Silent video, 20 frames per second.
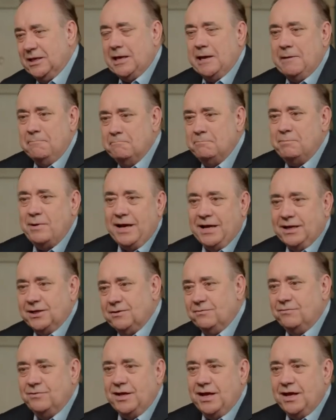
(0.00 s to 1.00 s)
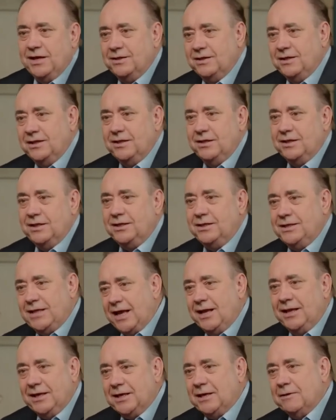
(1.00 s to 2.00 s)
impact of that and the
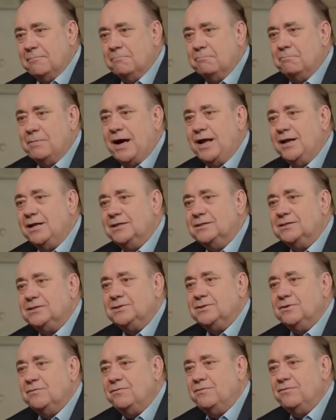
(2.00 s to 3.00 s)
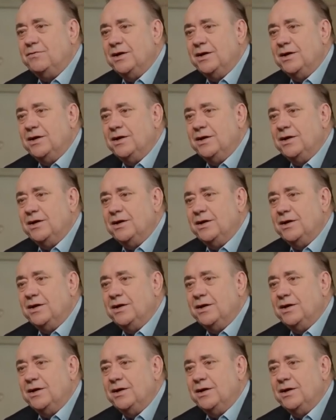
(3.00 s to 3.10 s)
delicate balance of